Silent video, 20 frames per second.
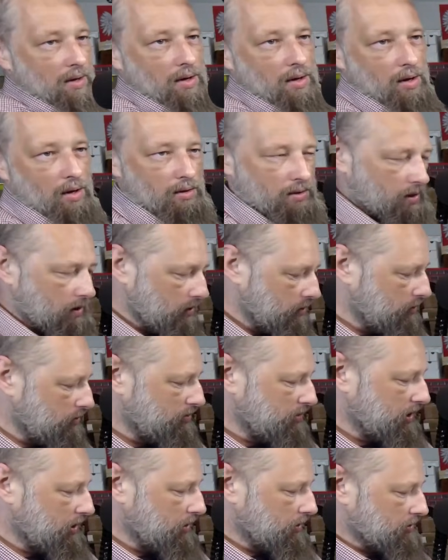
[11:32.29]
Although
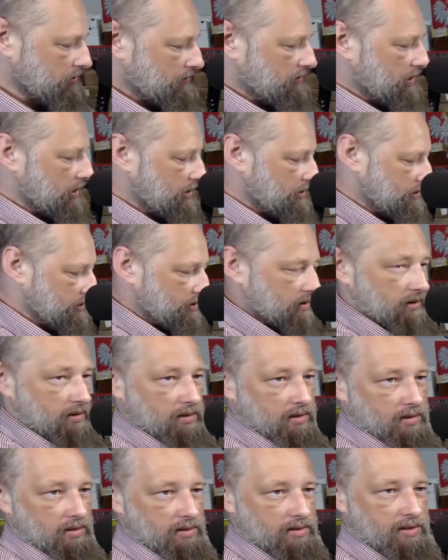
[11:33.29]
because of that
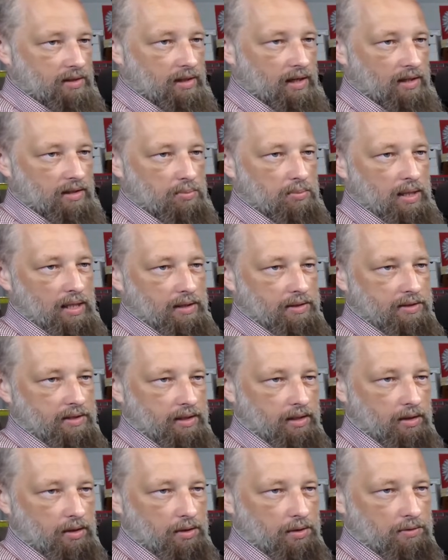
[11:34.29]
slight
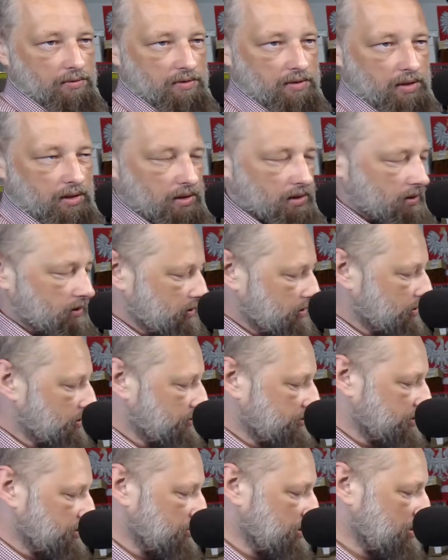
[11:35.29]
melting of the
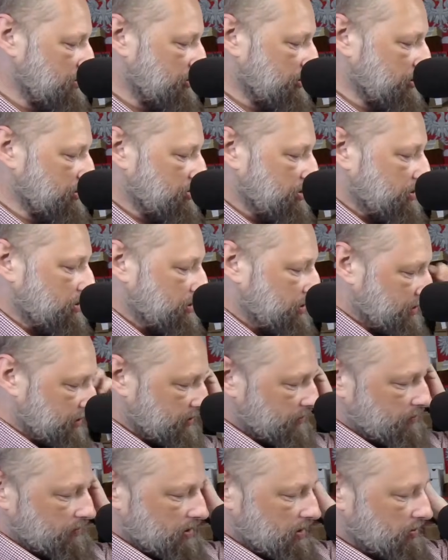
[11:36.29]
memory port,
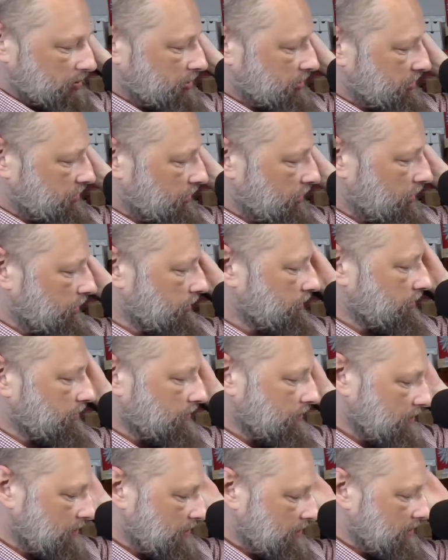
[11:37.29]
memory slot,
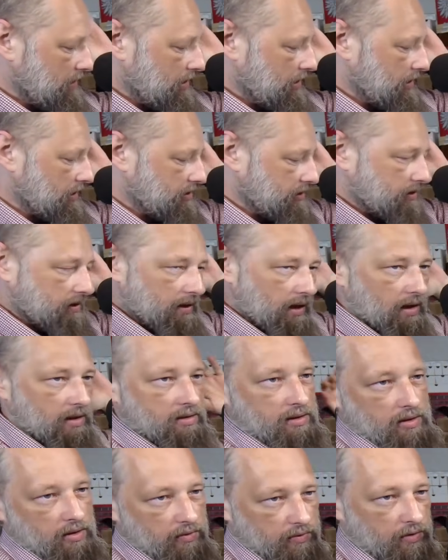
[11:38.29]
it's not
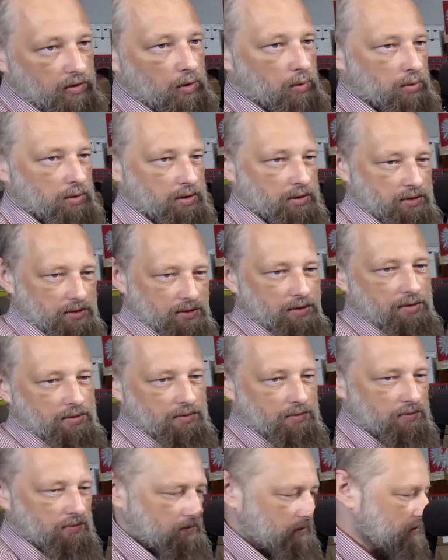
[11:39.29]
flawless
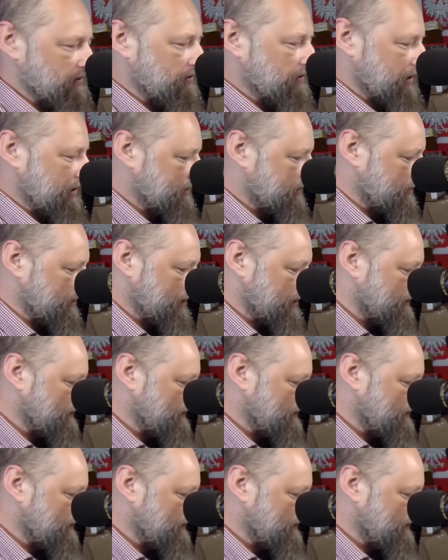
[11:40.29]
victory.